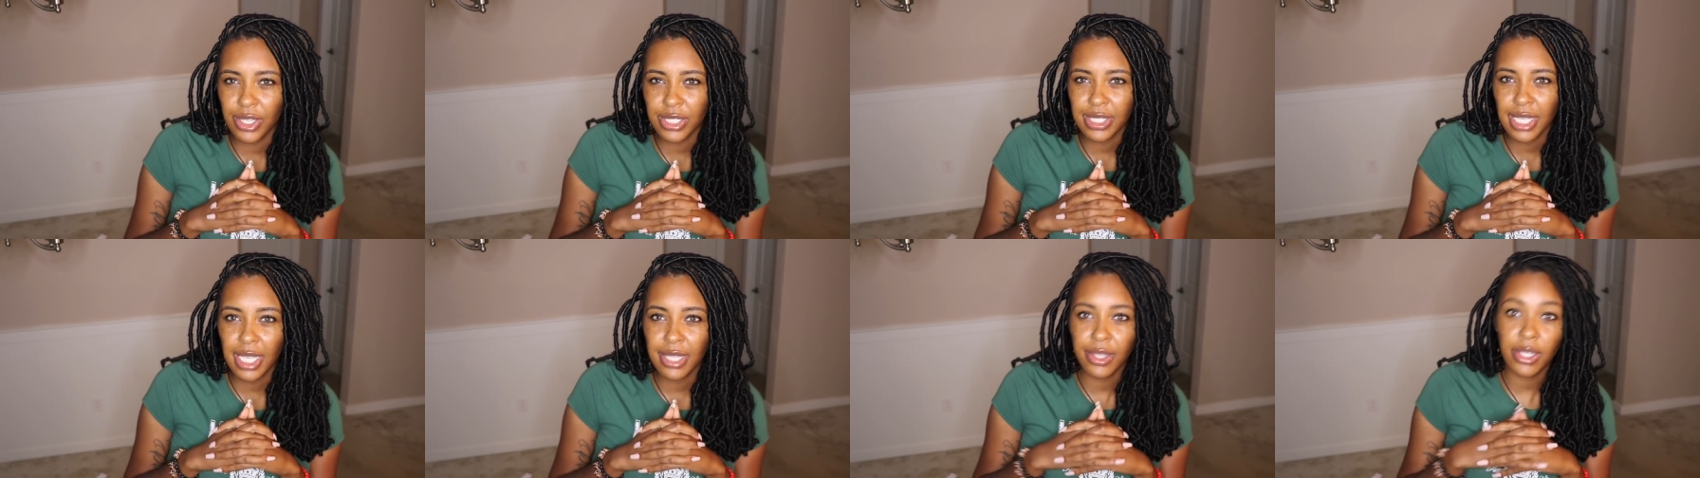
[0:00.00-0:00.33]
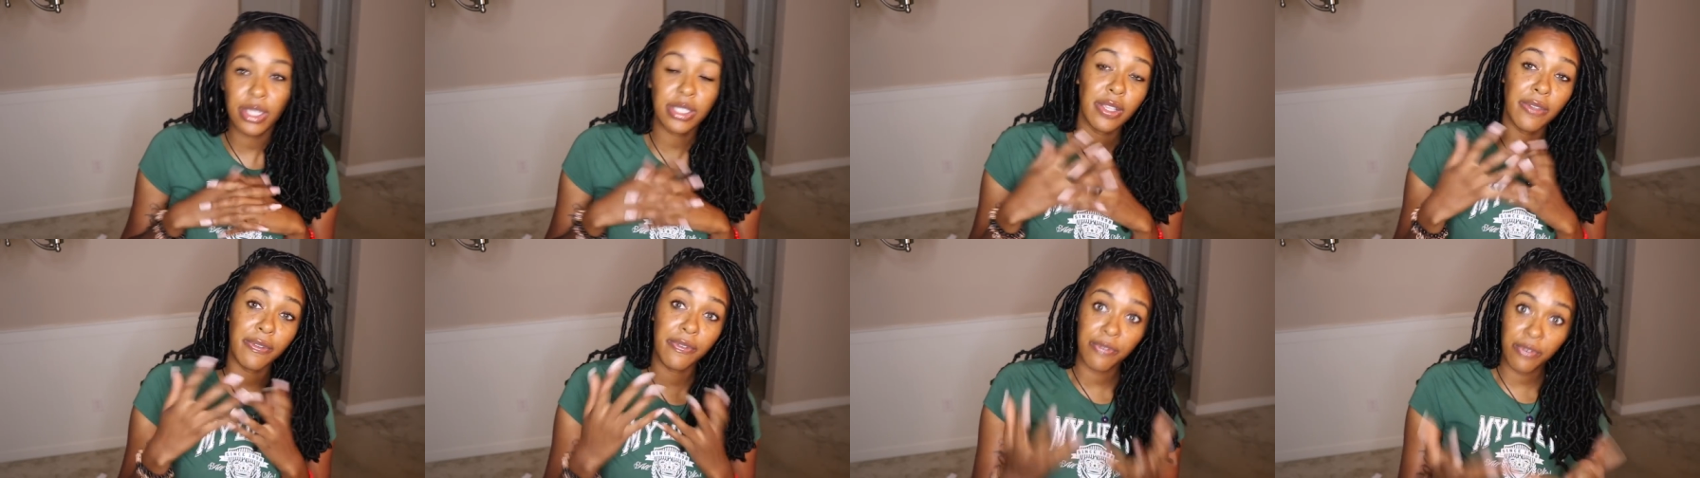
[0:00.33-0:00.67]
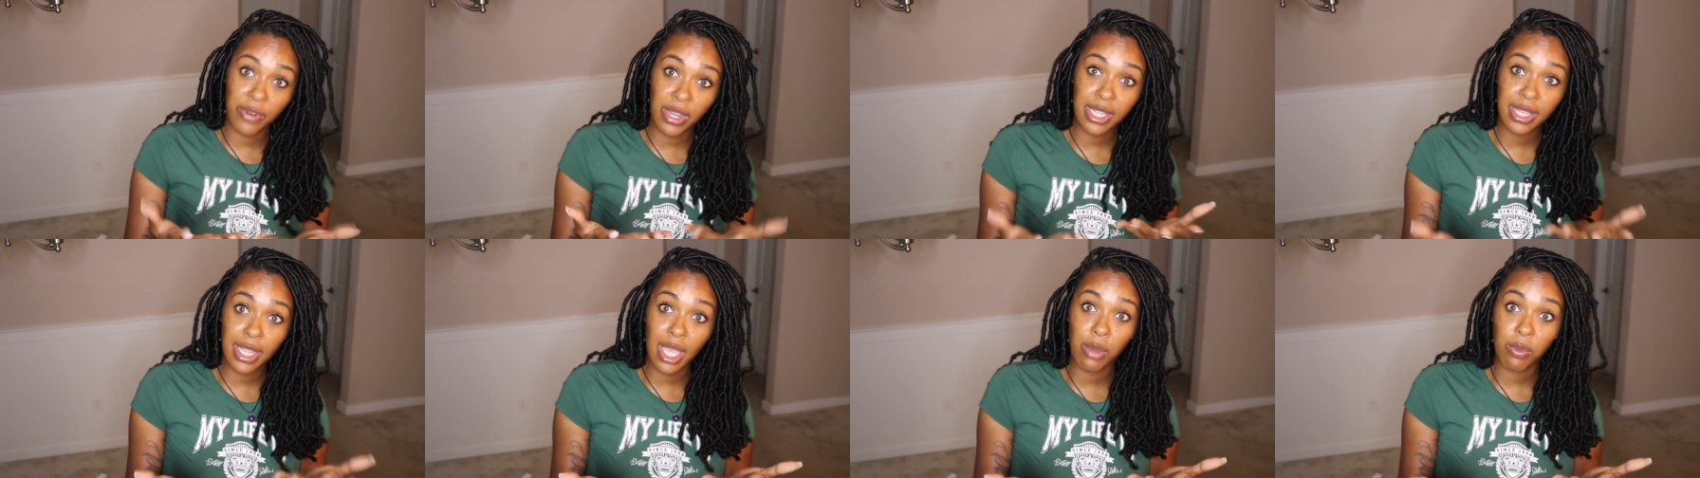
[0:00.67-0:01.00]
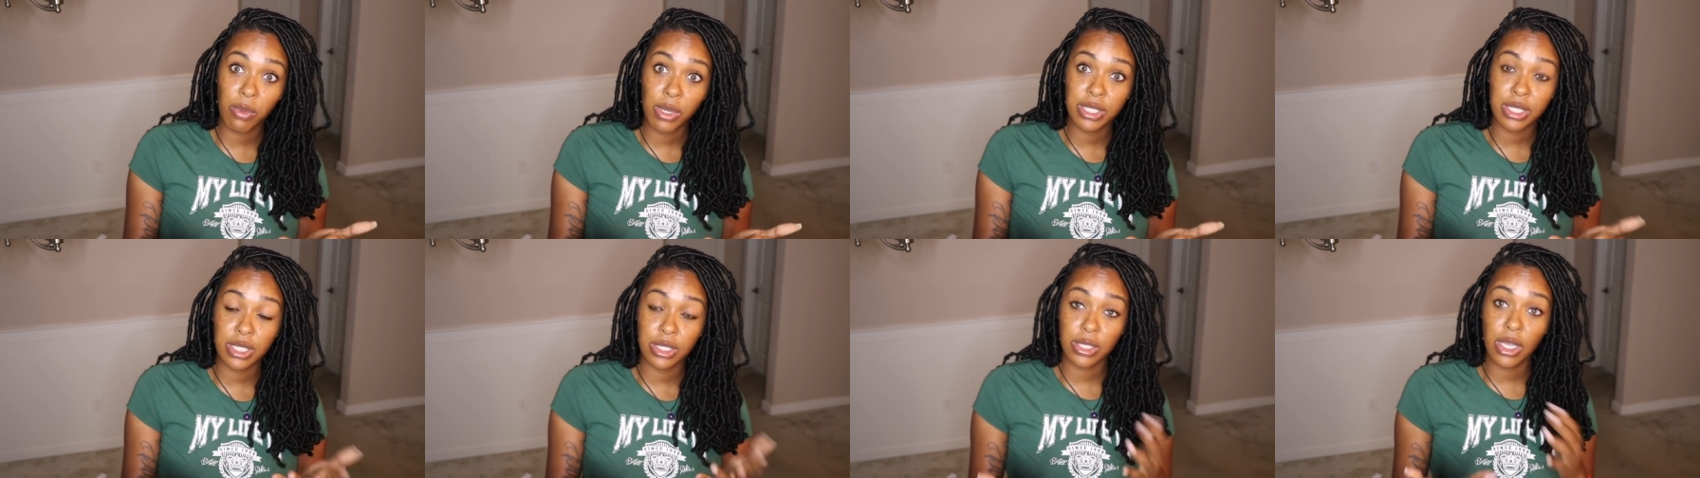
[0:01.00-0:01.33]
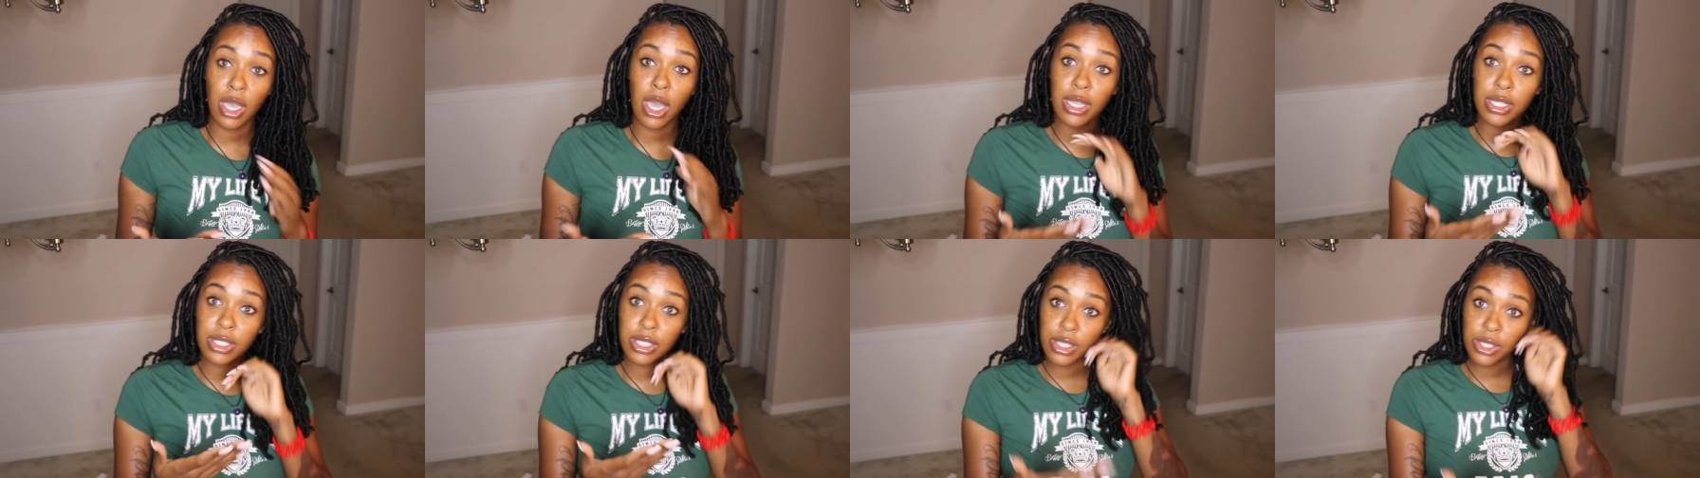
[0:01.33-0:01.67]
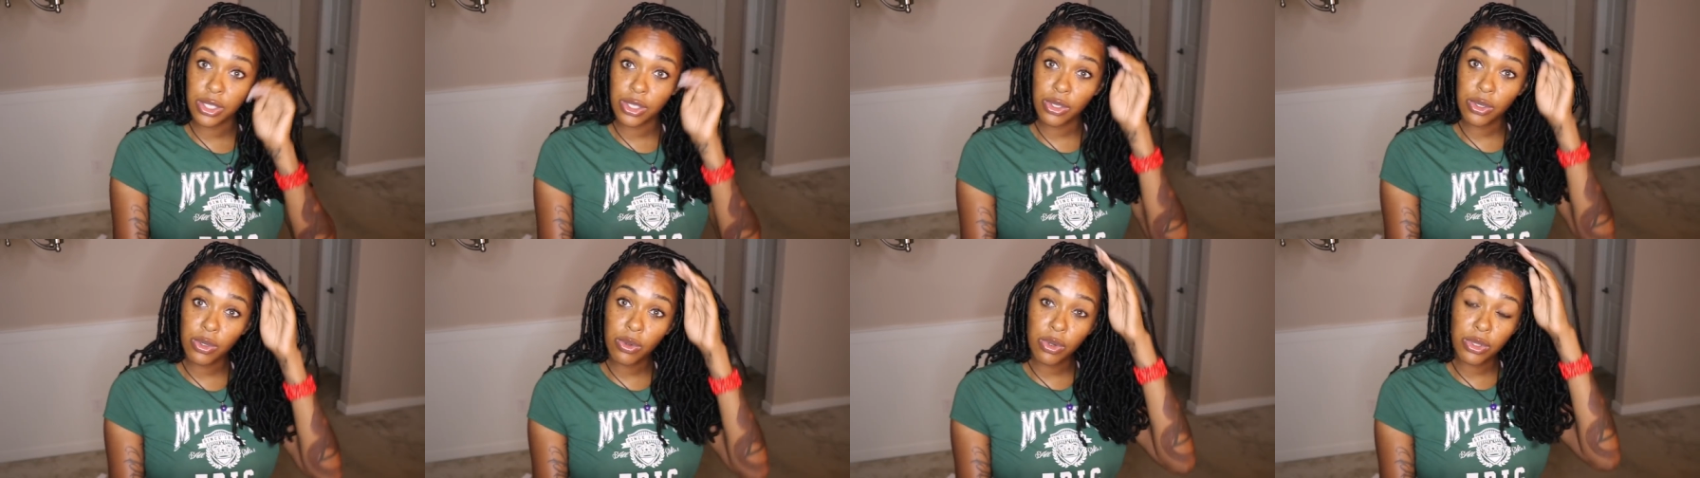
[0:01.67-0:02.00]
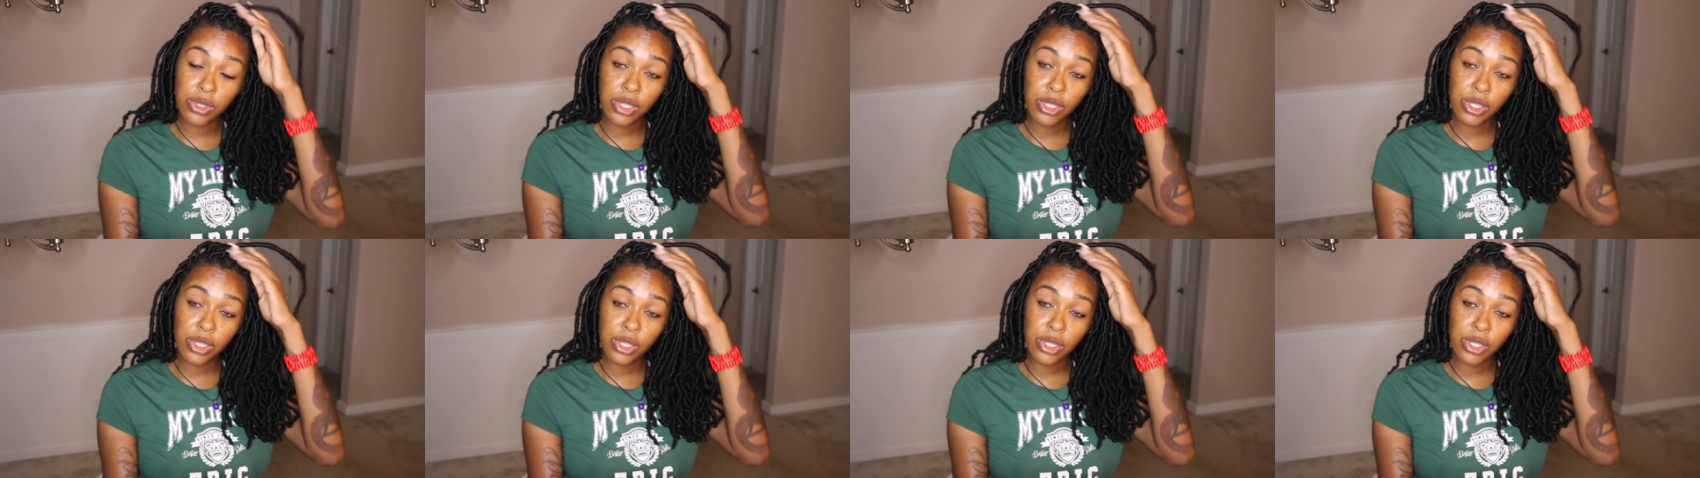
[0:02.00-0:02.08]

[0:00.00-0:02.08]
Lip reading: it's like there's a friend that wants to talk to you,